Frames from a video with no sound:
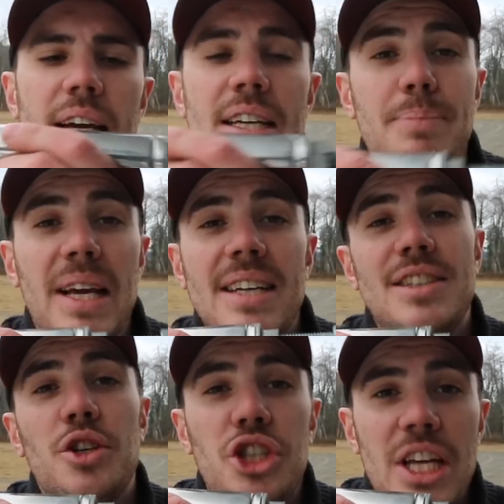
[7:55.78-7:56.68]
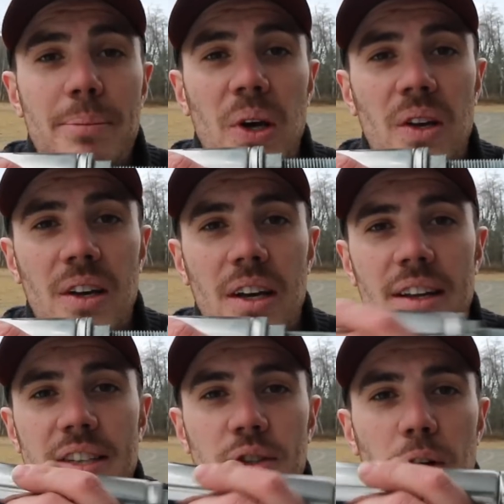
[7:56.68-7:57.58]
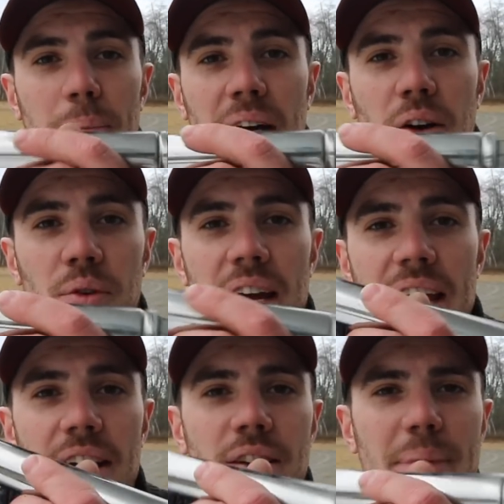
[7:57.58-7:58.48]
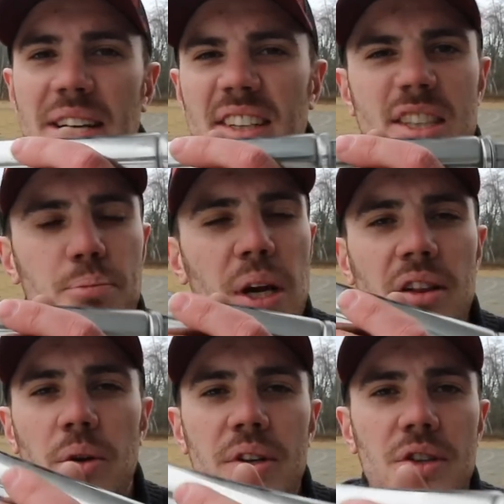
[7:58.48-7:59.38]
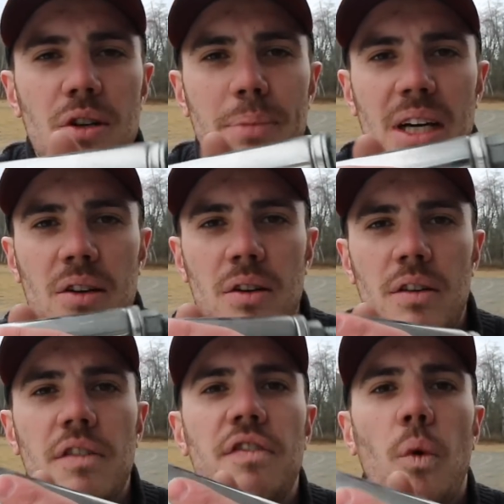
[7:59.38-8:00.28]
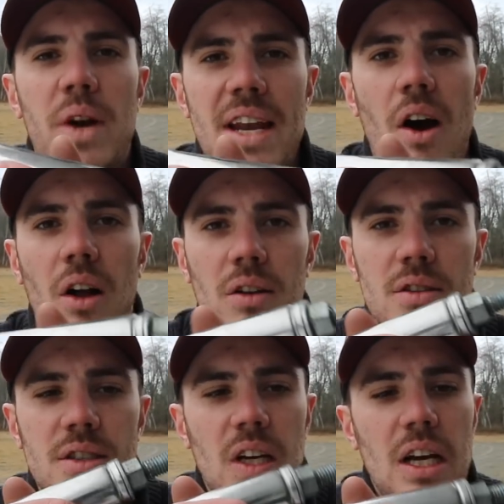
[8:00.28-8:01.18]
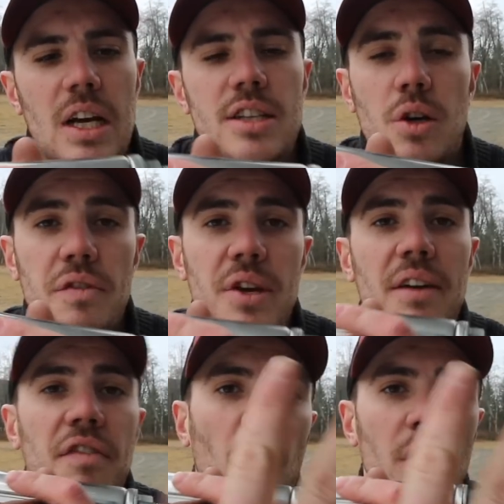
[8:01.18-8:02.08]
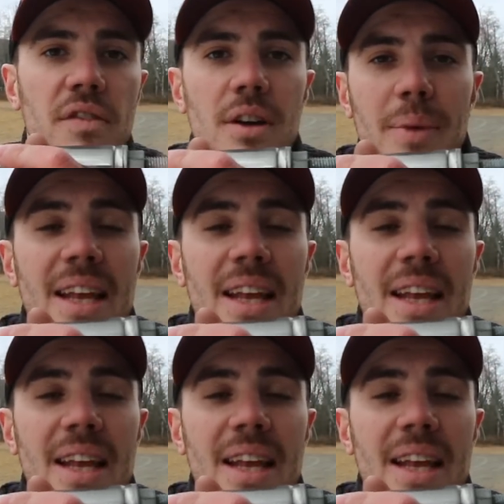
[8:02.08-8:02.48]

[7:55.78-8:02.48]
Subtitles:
is because they're cheap. This turnbuckle right here, basic spring-loaded turnbuckle, $40. So if you get 4 of them,